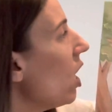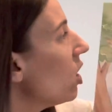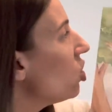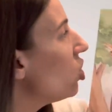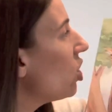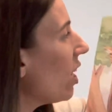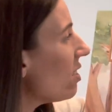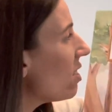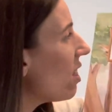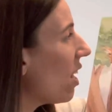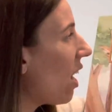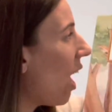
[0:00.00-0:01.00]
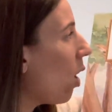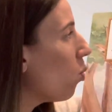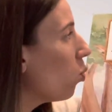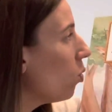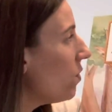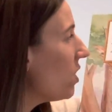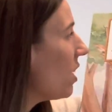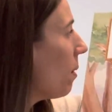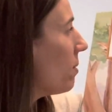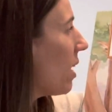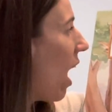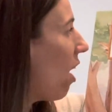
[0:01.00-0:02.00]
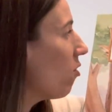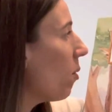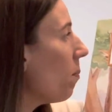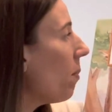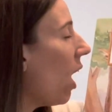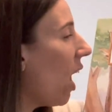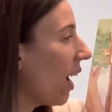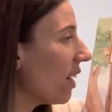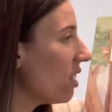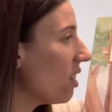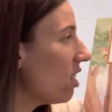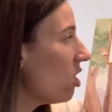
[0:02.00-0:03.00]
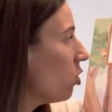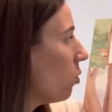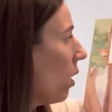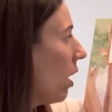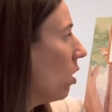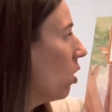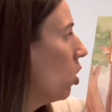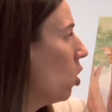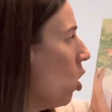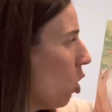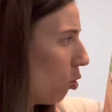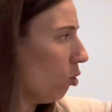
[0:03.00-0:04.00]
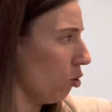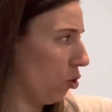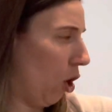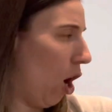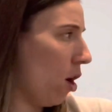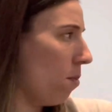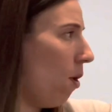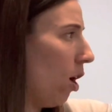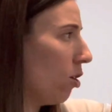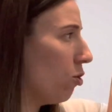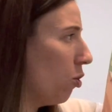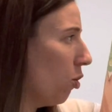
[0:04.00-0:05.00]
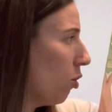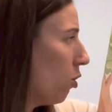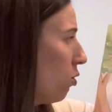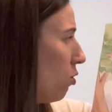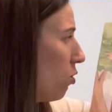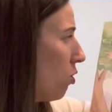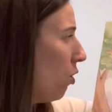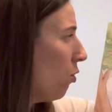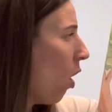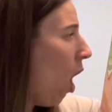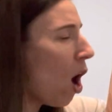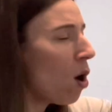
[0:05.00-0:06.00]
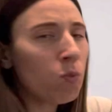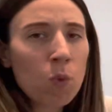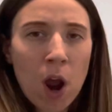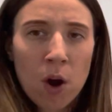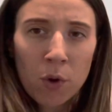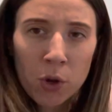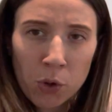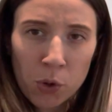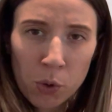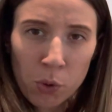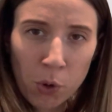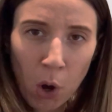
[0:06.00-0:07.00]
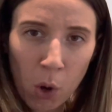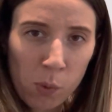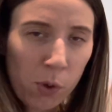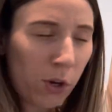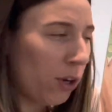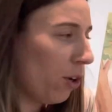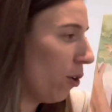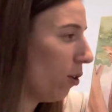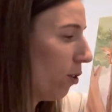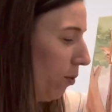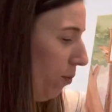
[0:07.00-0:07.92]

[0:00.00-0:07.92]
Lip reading: Just then, a wolf stepped out from behind the tree. "Good day, my dear," he said, "and where are you going?"